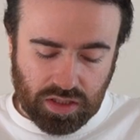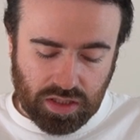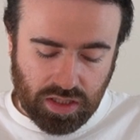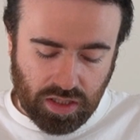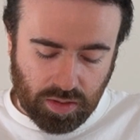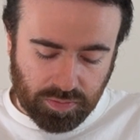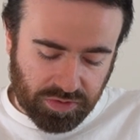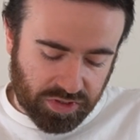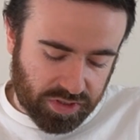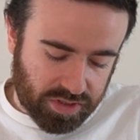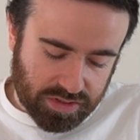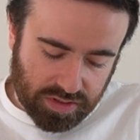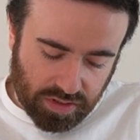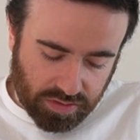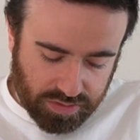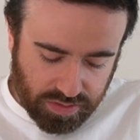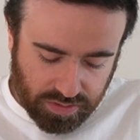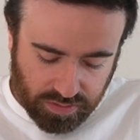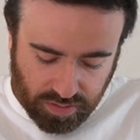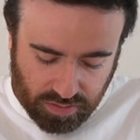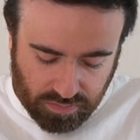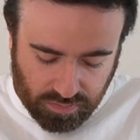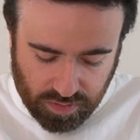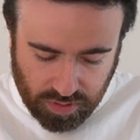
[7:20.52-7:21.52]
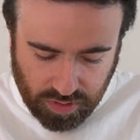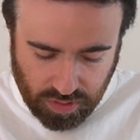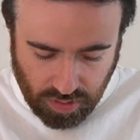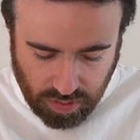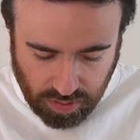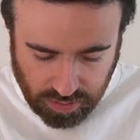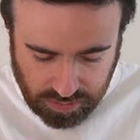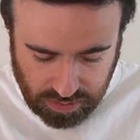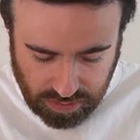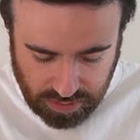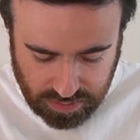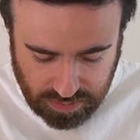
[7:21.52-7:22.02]
He upgraded his Archer, though,
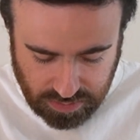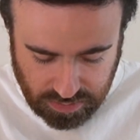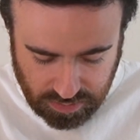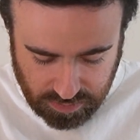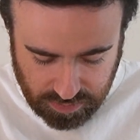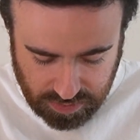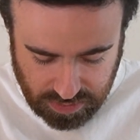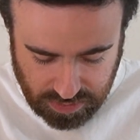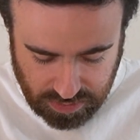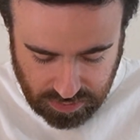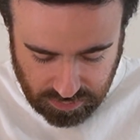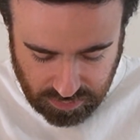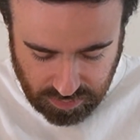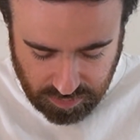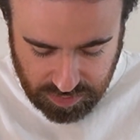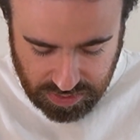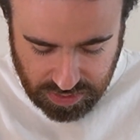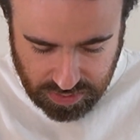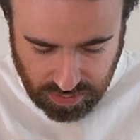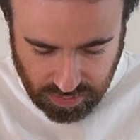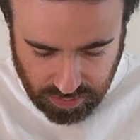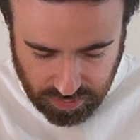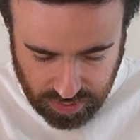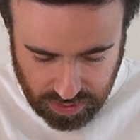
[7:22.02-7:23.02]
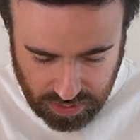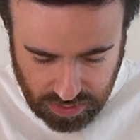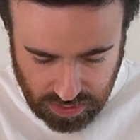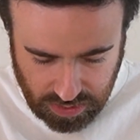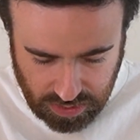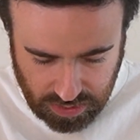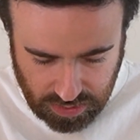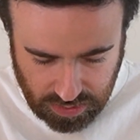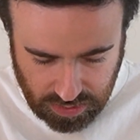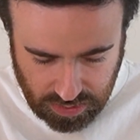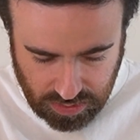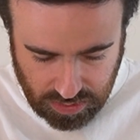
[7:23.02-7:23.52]
regardless, so it's still going to be
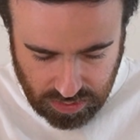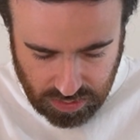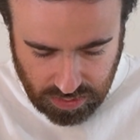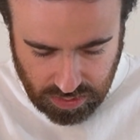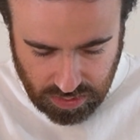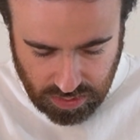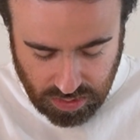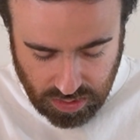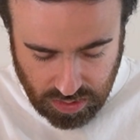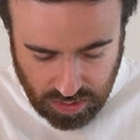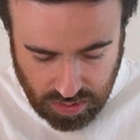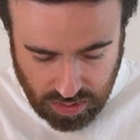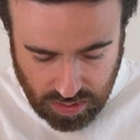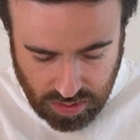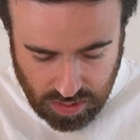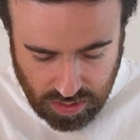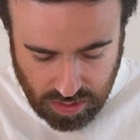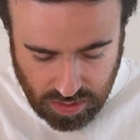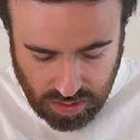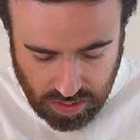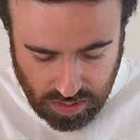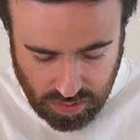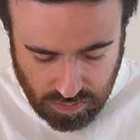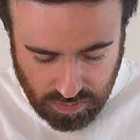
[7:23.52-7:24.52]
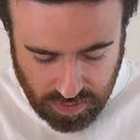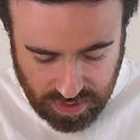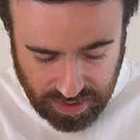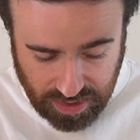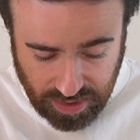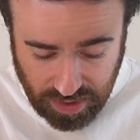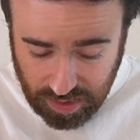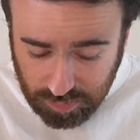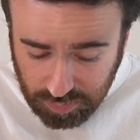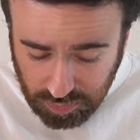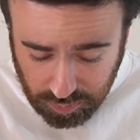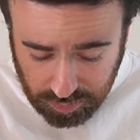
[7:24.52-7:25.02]
targeting.
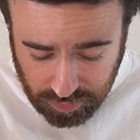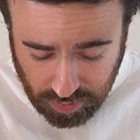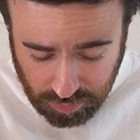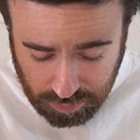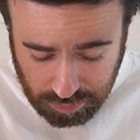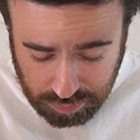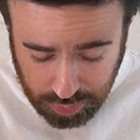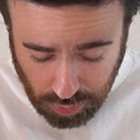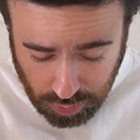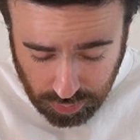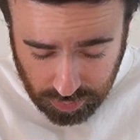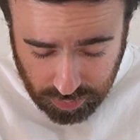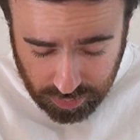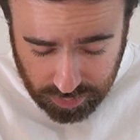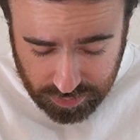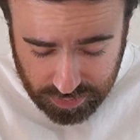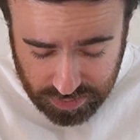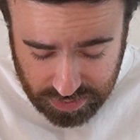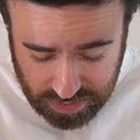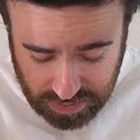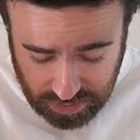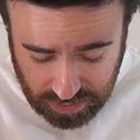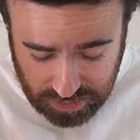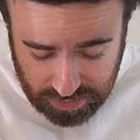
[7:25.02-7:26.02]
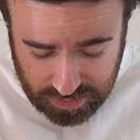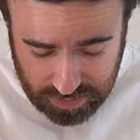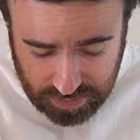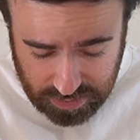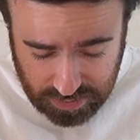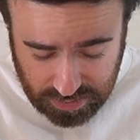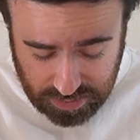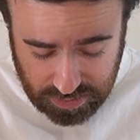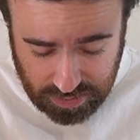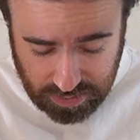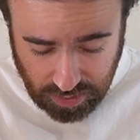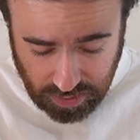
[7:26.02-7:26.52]
Okay, but our Bowler did
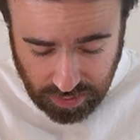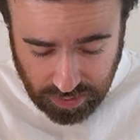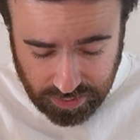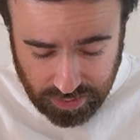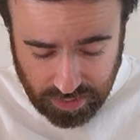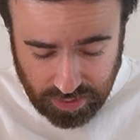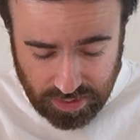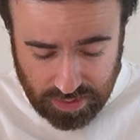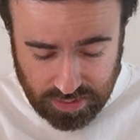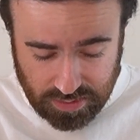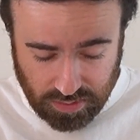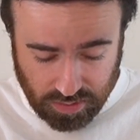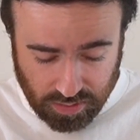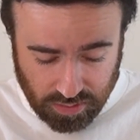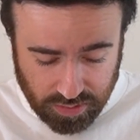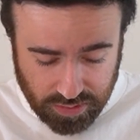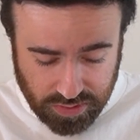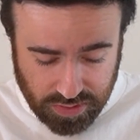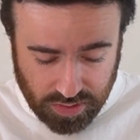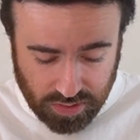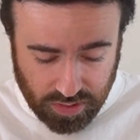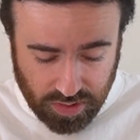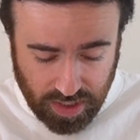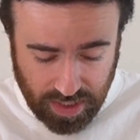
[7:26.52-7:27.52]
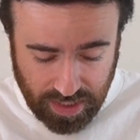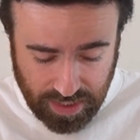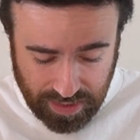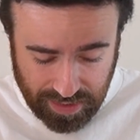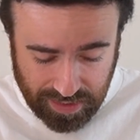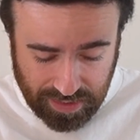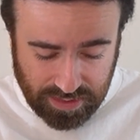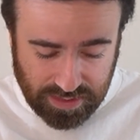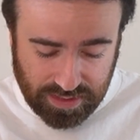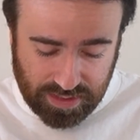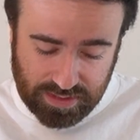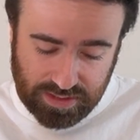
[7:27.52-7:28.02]
stun his Archer
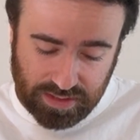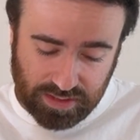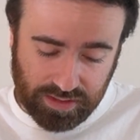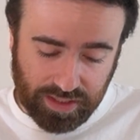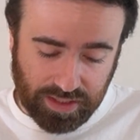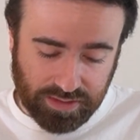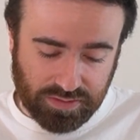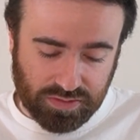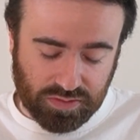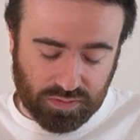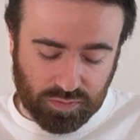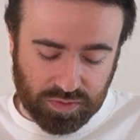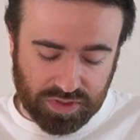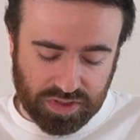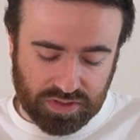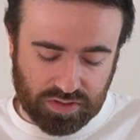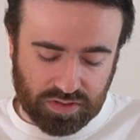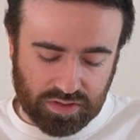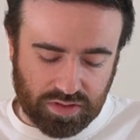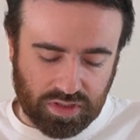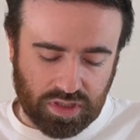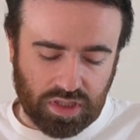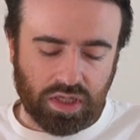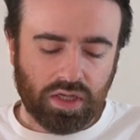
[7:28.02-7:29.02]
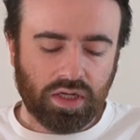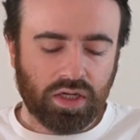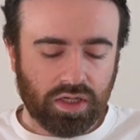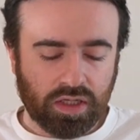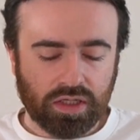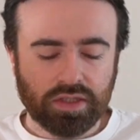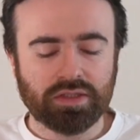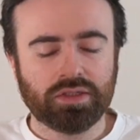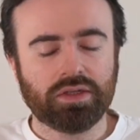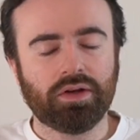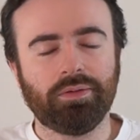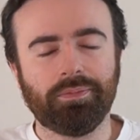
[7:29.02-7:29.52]
and his Electro Wizard.
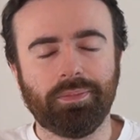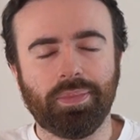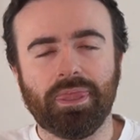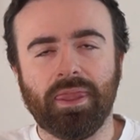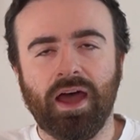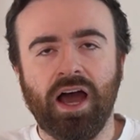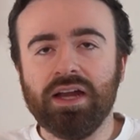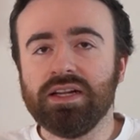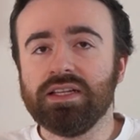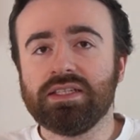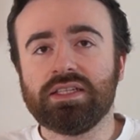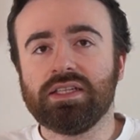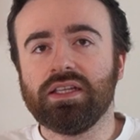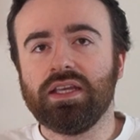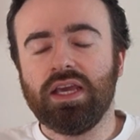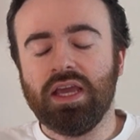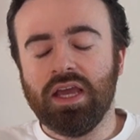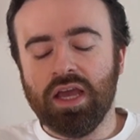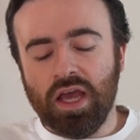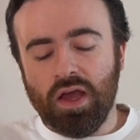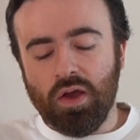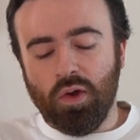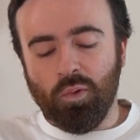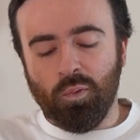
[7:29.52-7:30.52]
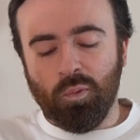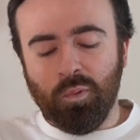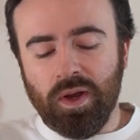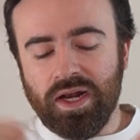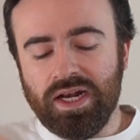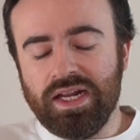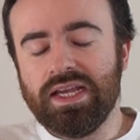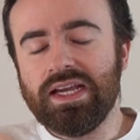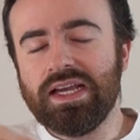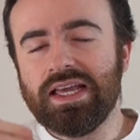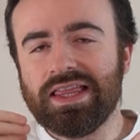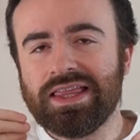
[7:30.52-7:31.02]
So, honestly,
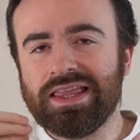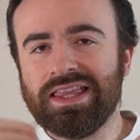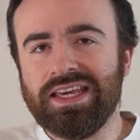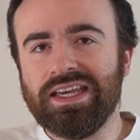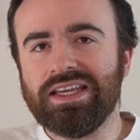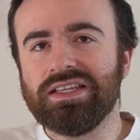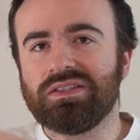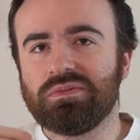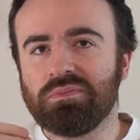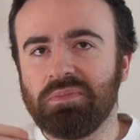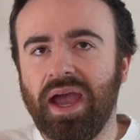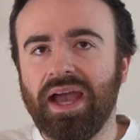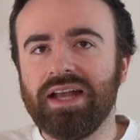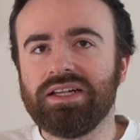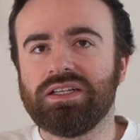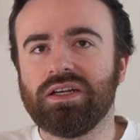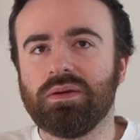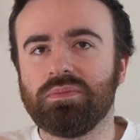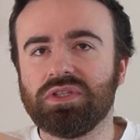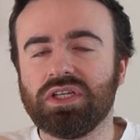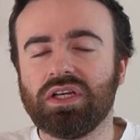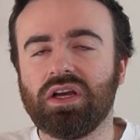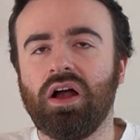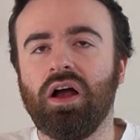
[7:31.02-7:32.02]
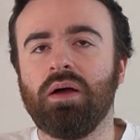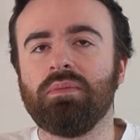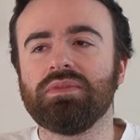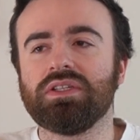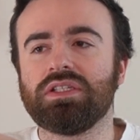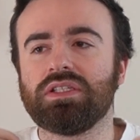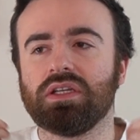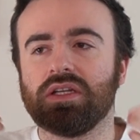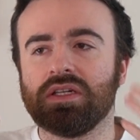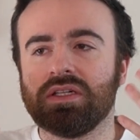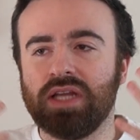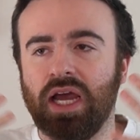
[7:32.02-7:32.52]
winning these matchups
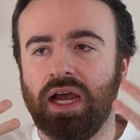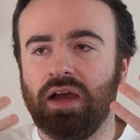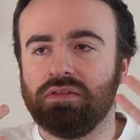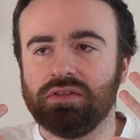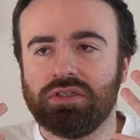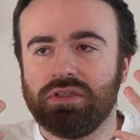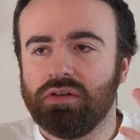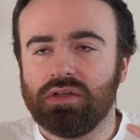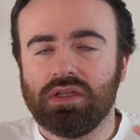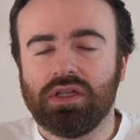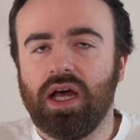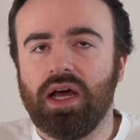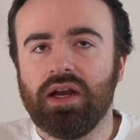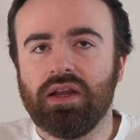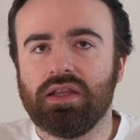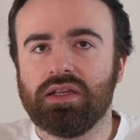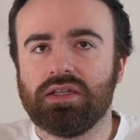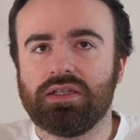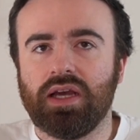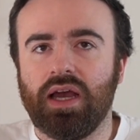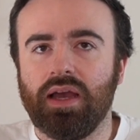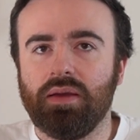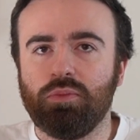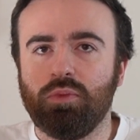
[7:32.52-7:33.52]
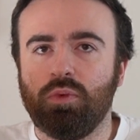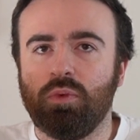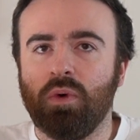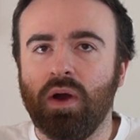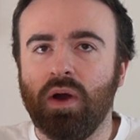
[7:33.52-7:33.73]
comes down to a lot of the time